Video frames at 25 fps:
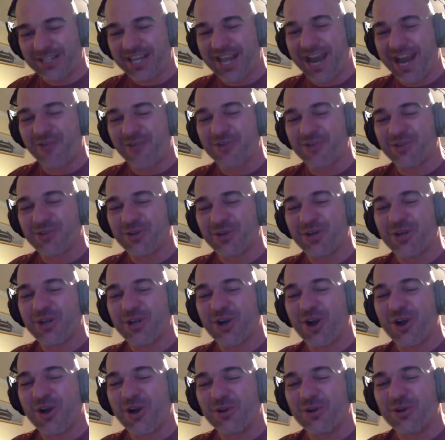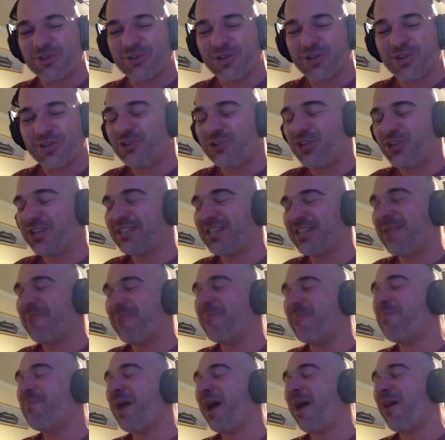The Arizona Cardinals are just
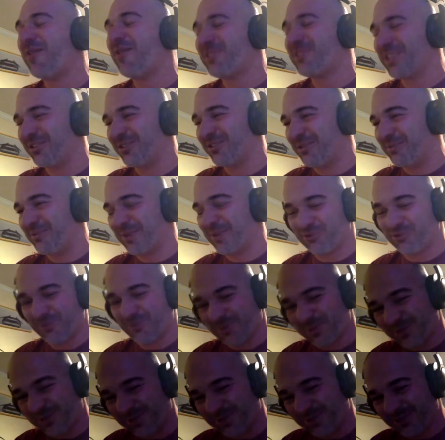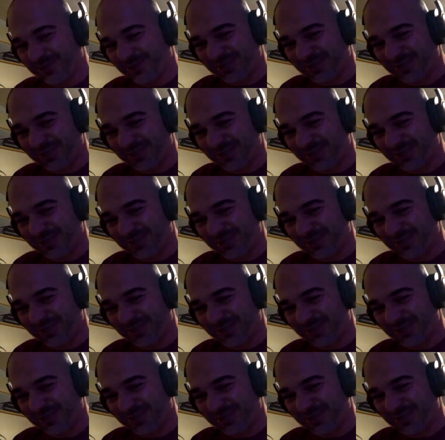embarrassingly miserable.